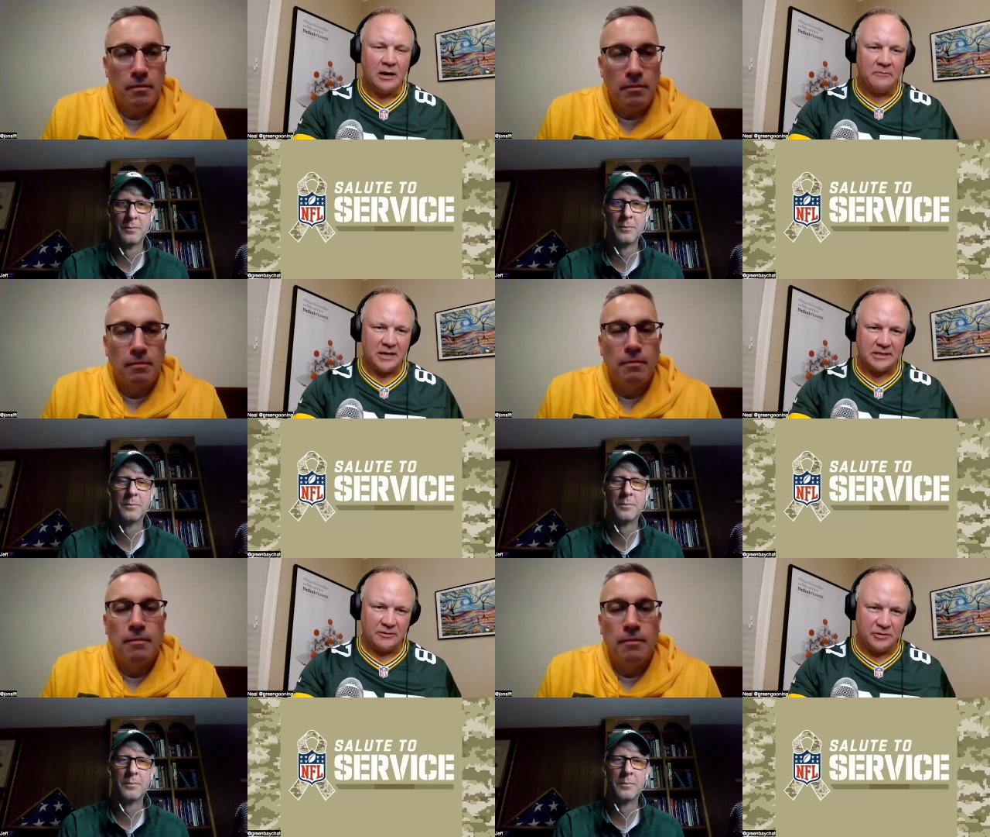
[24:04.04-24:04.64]

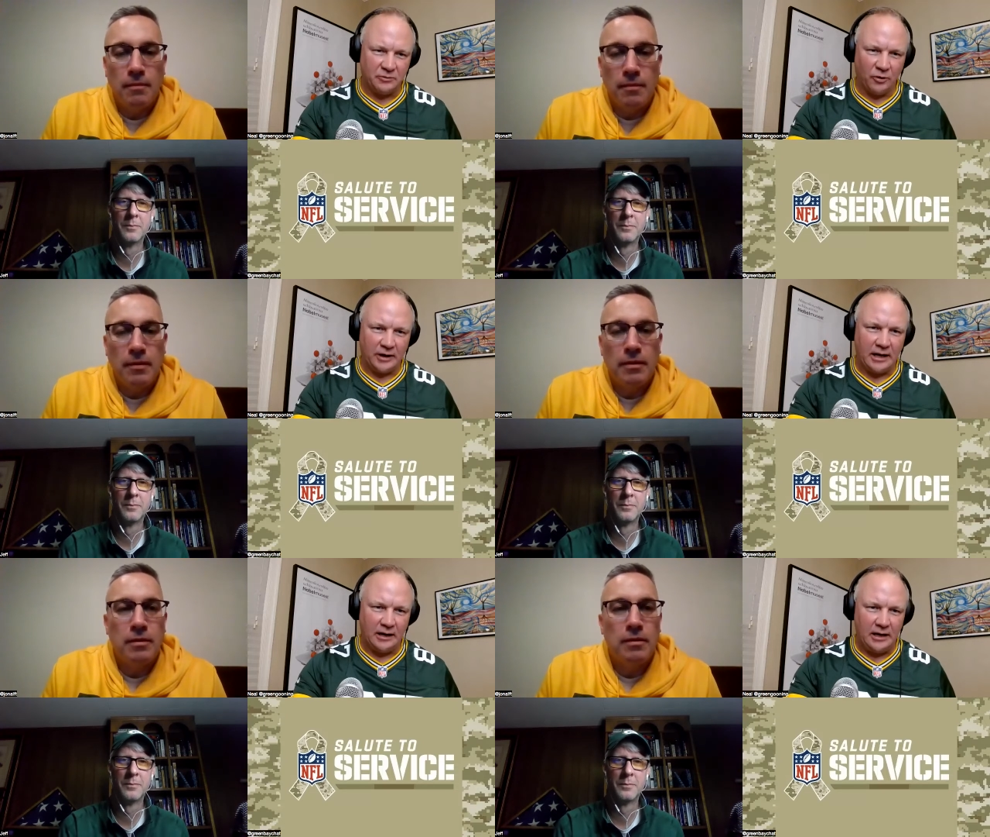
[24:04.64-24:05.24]
Speaker 1: because he was
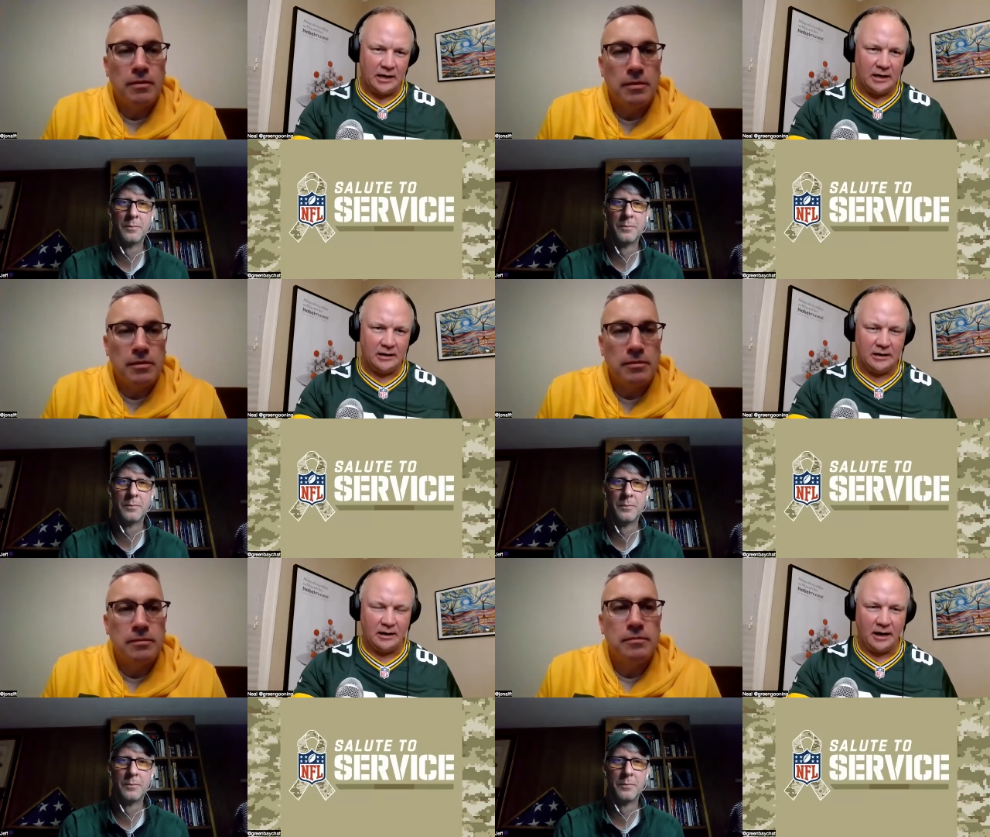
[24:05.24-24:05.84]
working
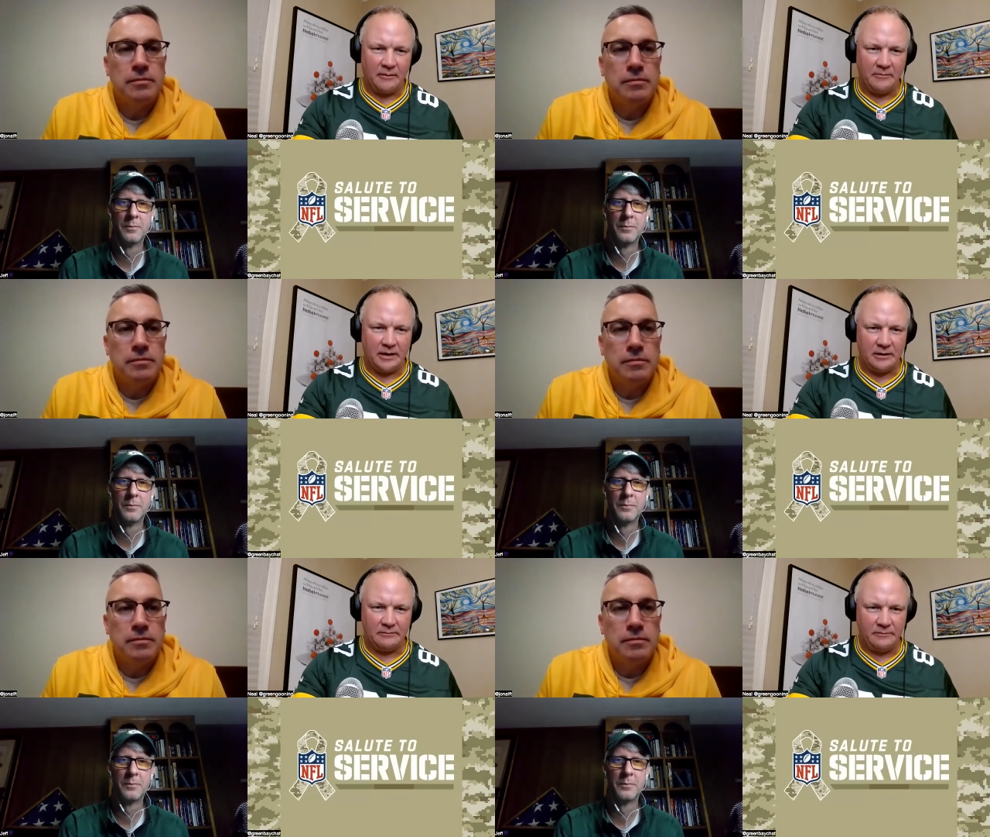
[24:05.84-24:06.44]
in um,
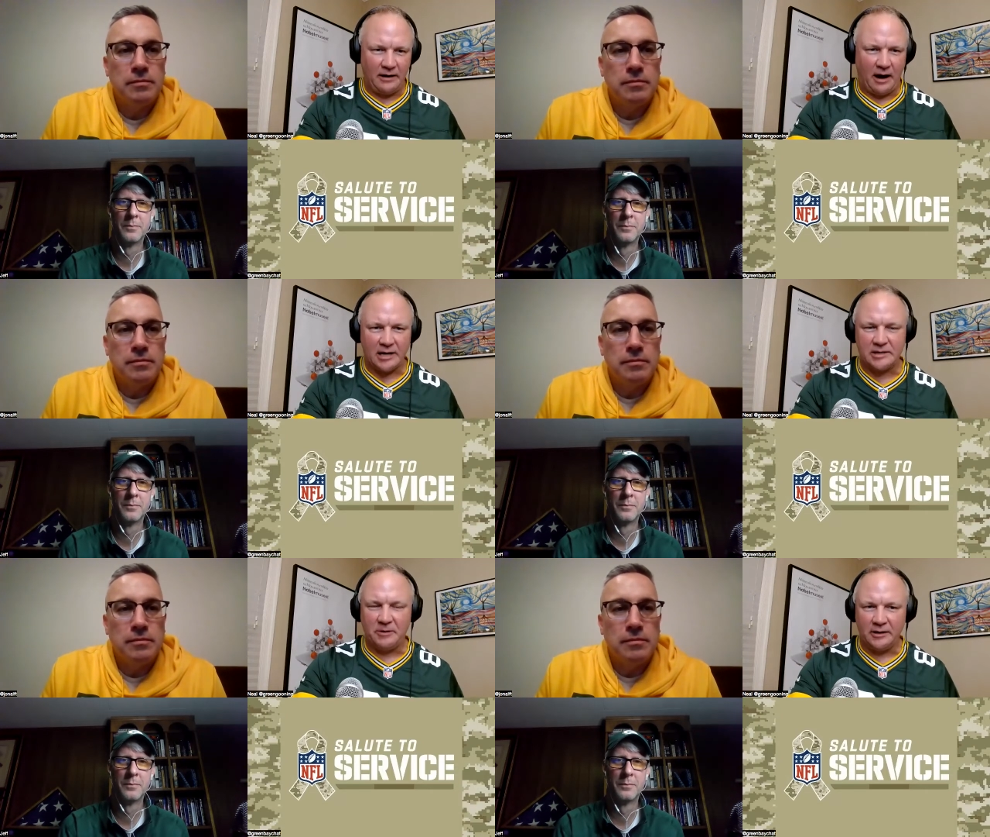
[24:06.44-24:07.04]
in
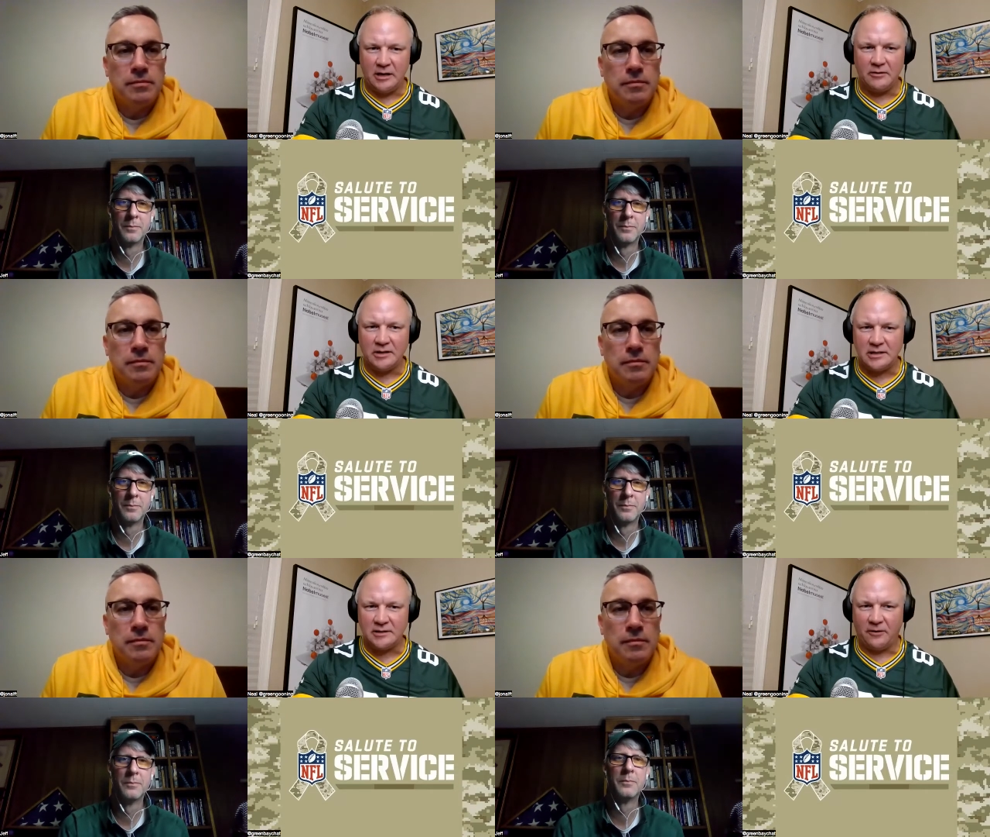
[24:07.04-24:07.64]
hospital
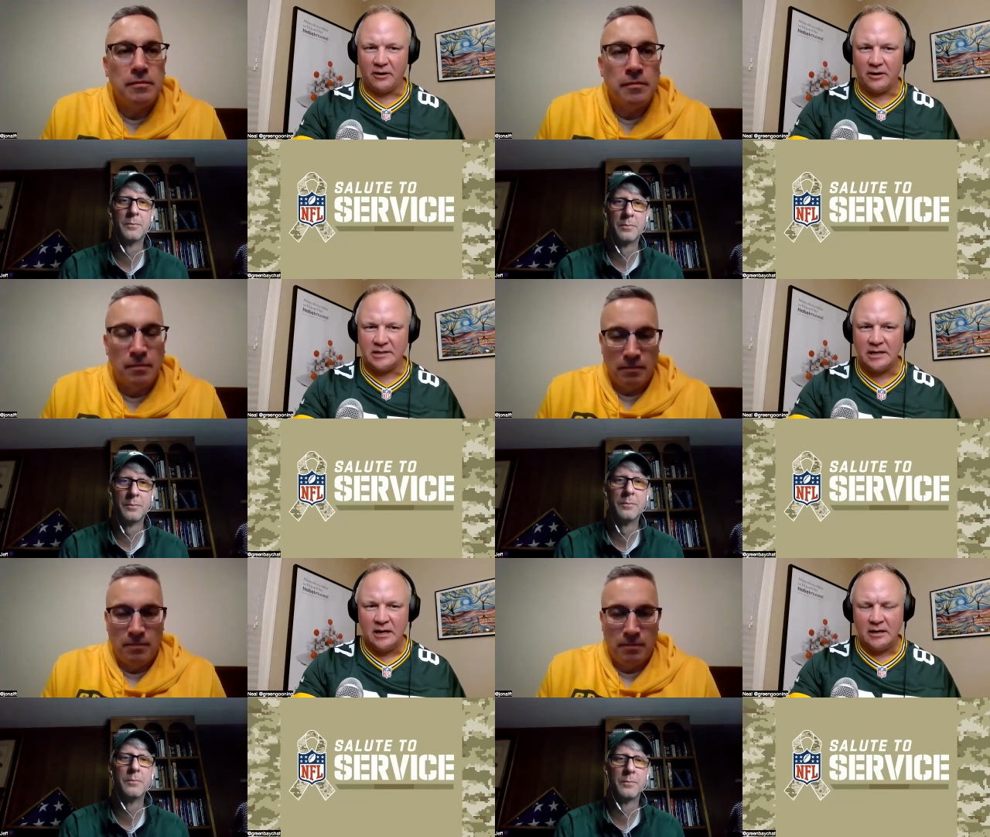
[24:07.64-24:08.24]
units as far as
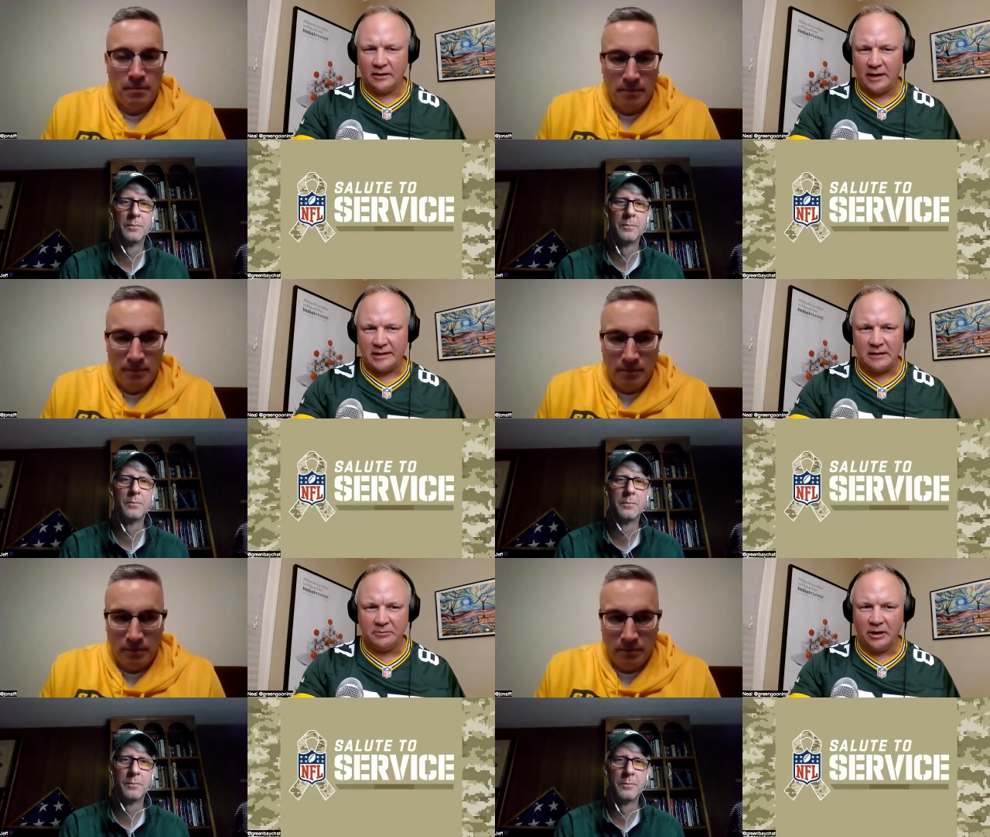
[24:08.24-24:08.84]

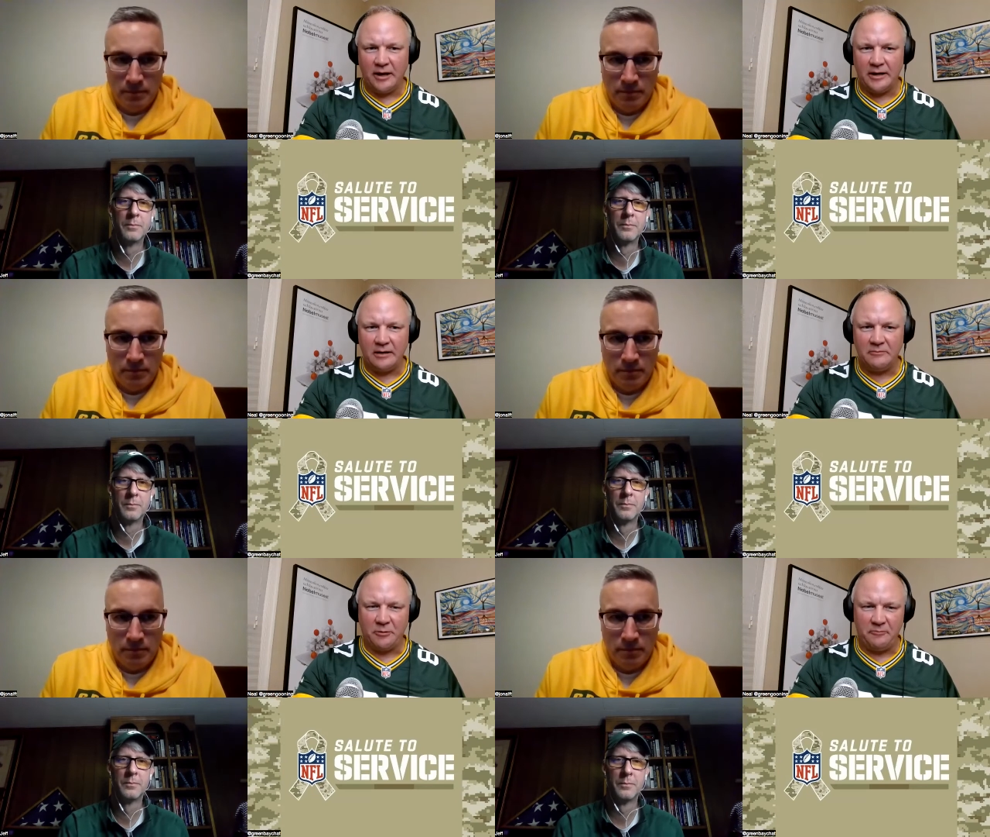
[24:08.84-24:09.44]
collecting blood
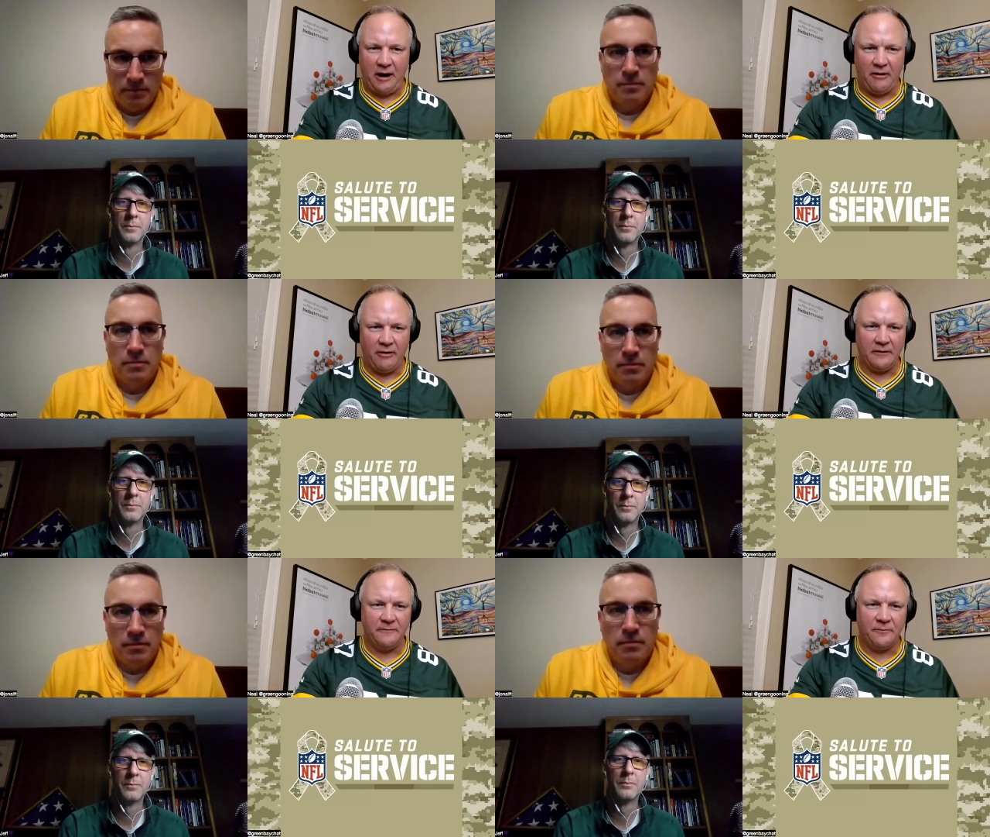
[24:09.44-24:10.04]
and
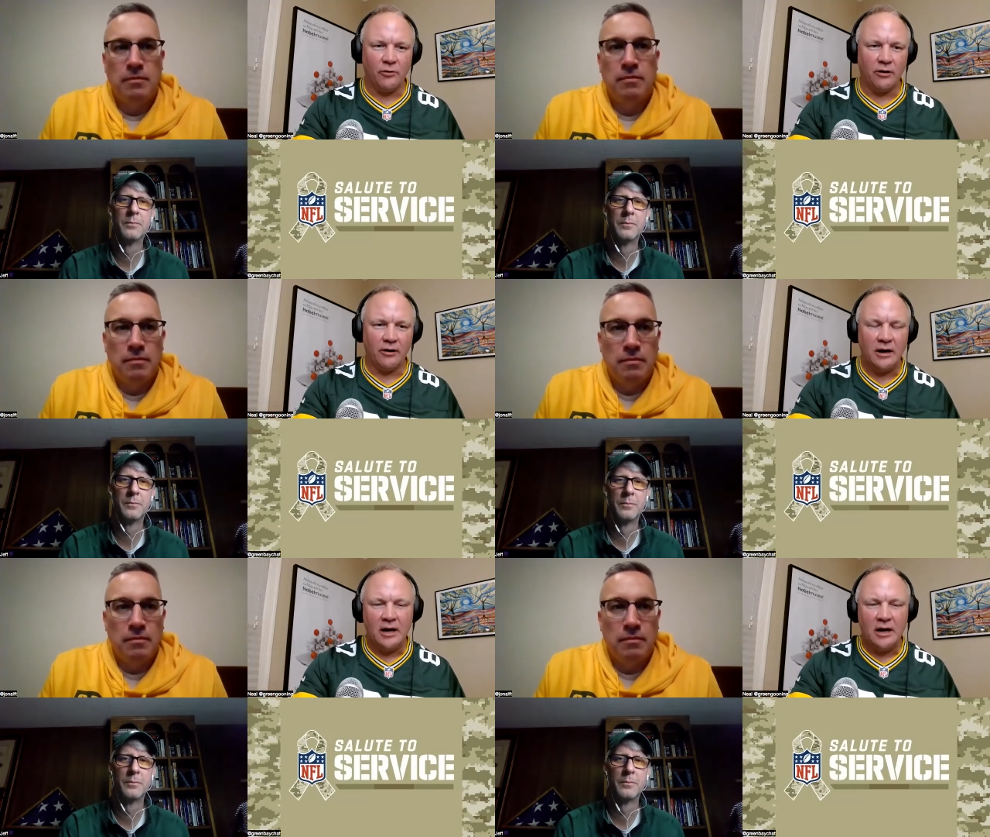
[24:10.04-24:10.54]
preparing for